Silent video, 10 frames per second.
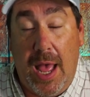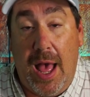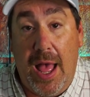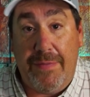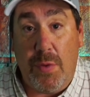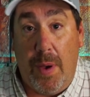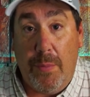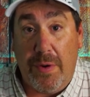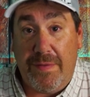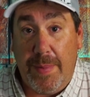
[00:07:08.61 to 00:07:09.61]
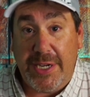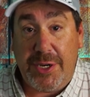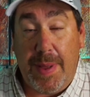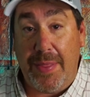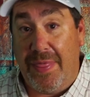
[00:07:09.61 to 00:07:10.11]
If you want more
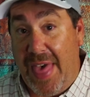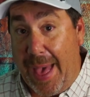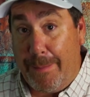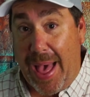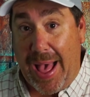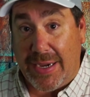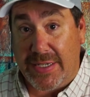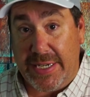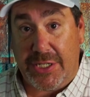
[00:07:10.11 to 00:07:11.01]
information about that box,